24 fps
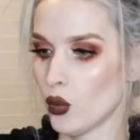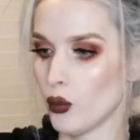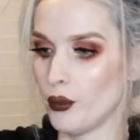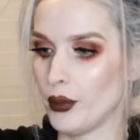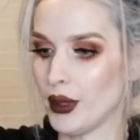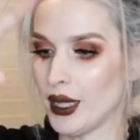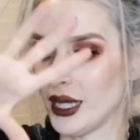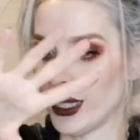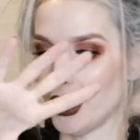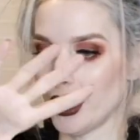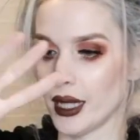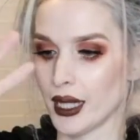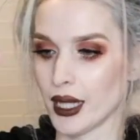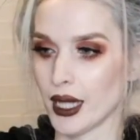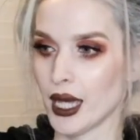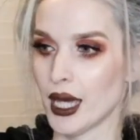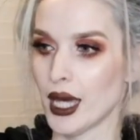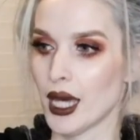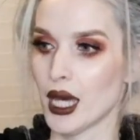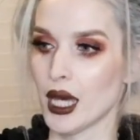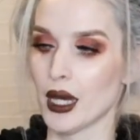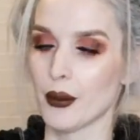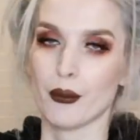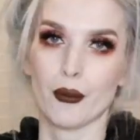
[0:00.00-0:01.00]
big
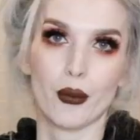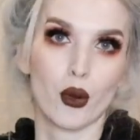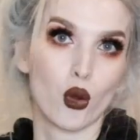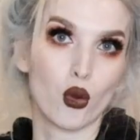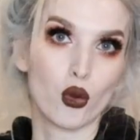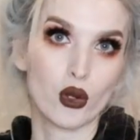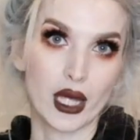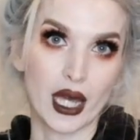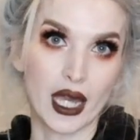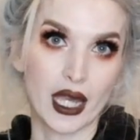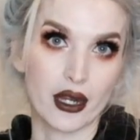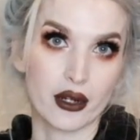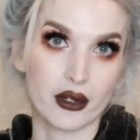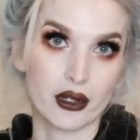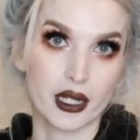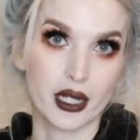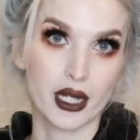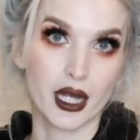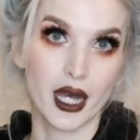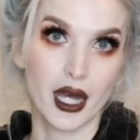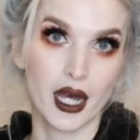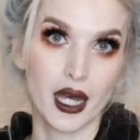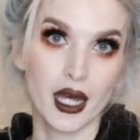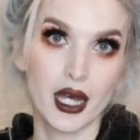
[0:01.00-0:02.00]
bulk
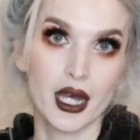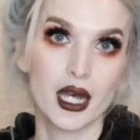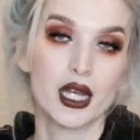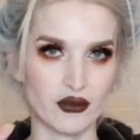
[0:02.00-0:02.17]
area.